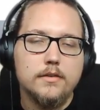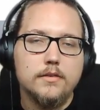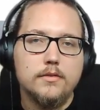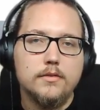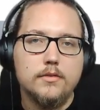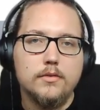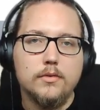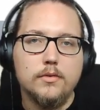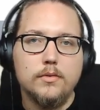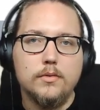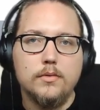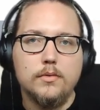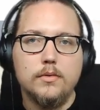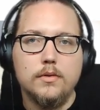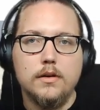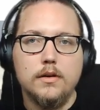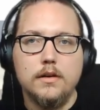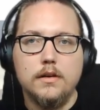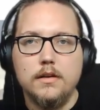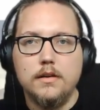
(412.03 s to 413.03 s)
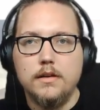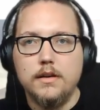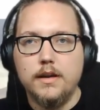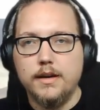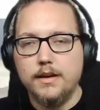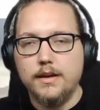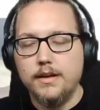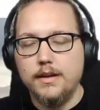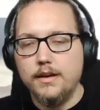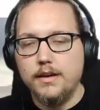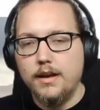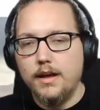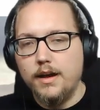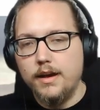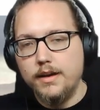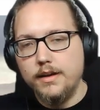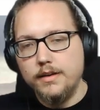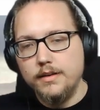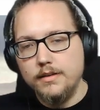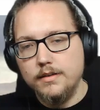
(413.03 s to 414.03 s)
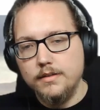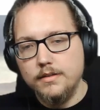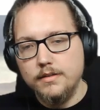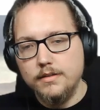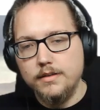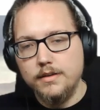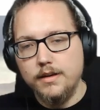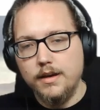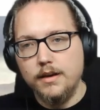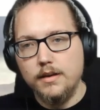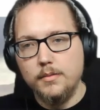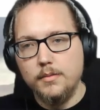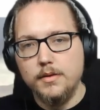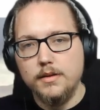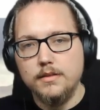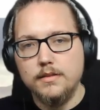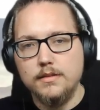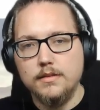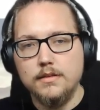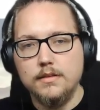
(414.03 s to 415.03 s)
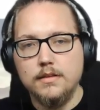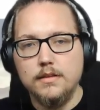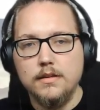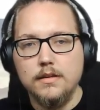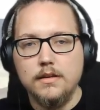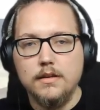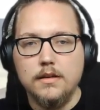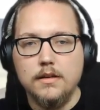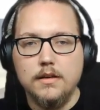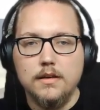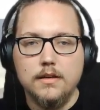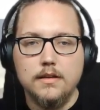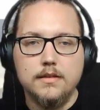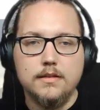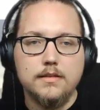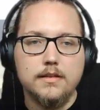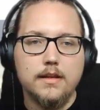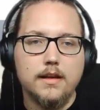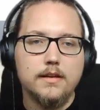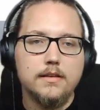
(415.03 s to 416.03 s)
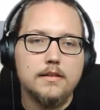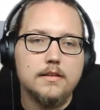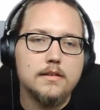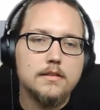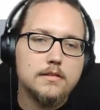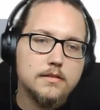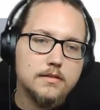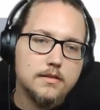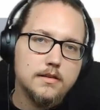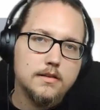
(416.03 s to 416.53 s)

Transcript: to like align the elements centered